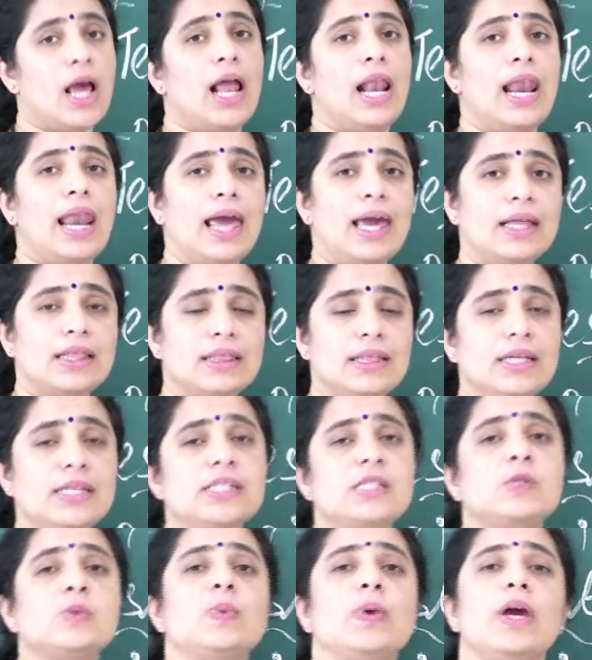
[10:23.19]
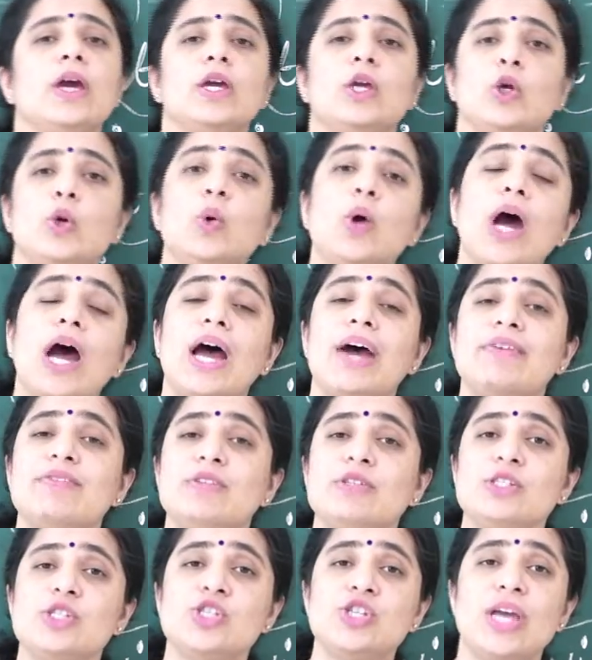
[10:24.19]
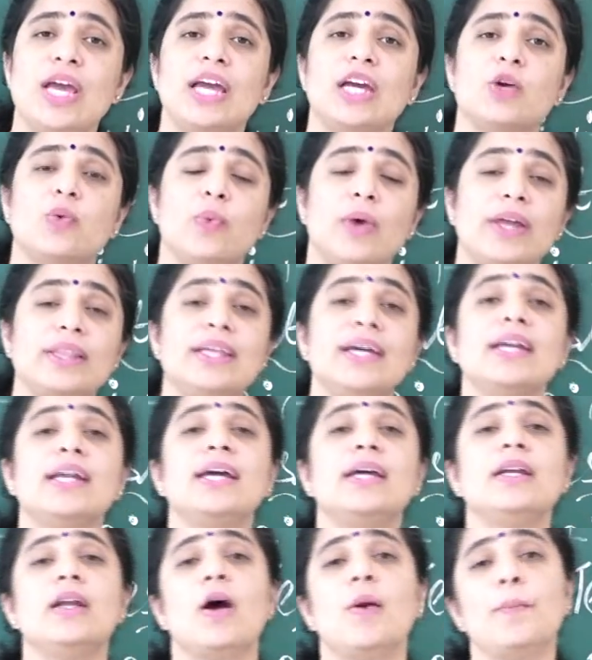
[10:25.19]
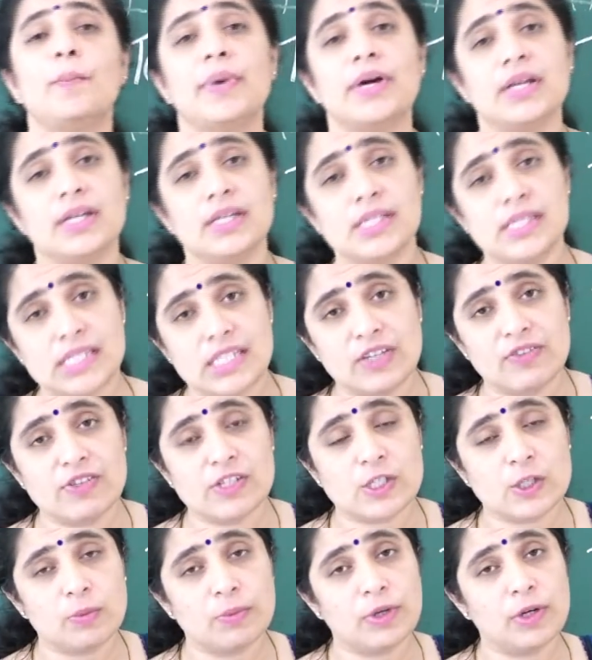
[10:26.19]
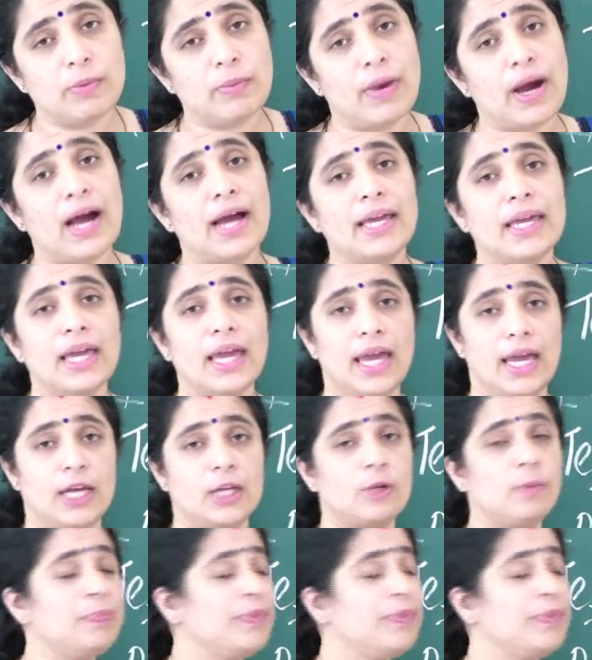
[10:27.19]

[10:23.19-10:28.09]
Like this way you have to check whether a number is divisible by 8.